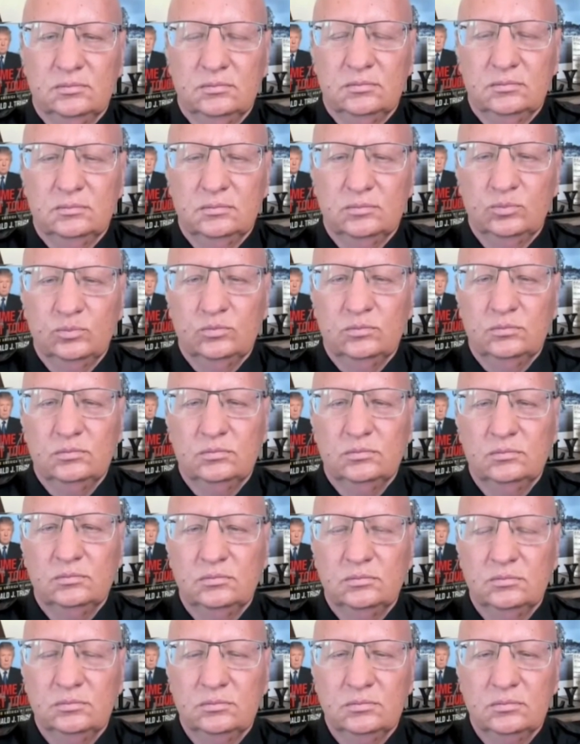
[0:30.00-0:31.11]

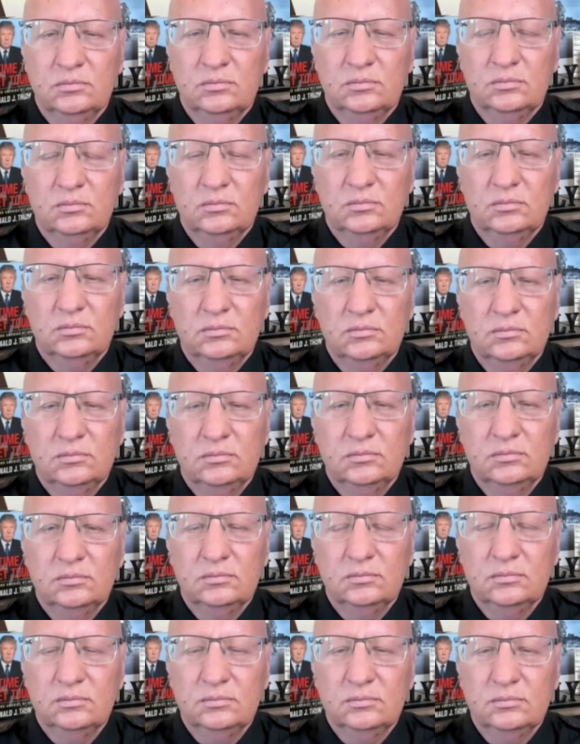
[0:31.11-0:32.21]

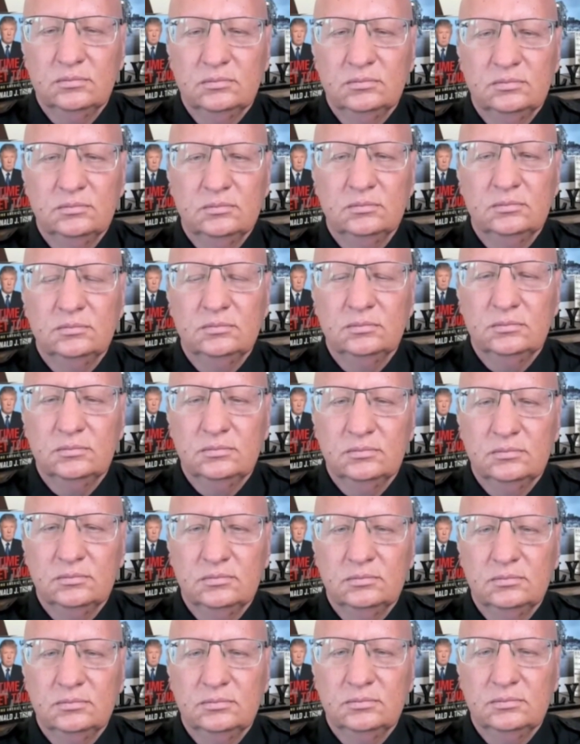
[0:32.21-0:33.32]

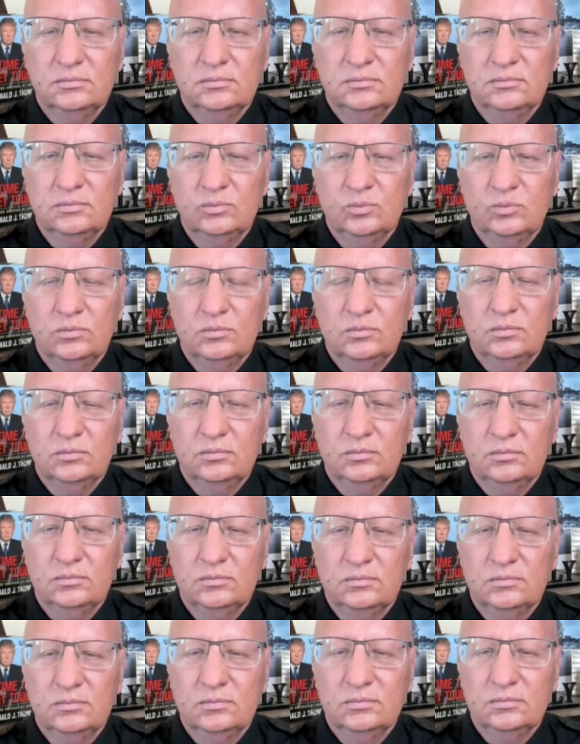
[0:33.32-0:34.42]

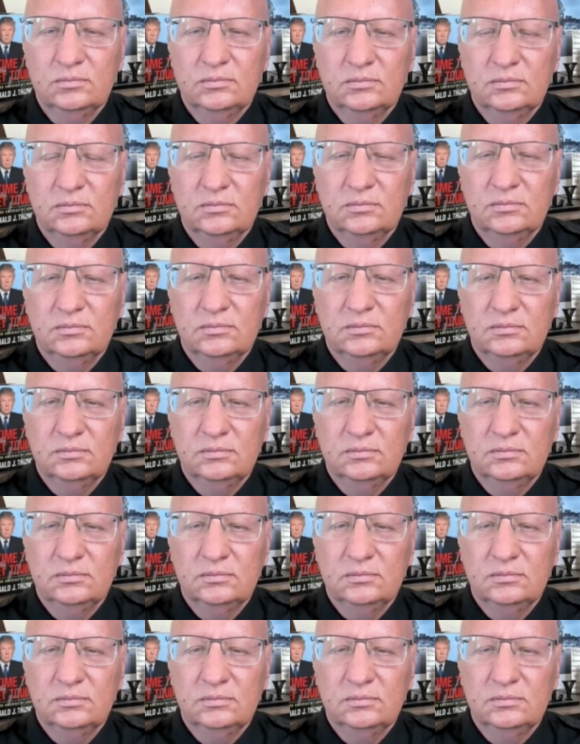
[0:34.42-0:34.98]
[no speech]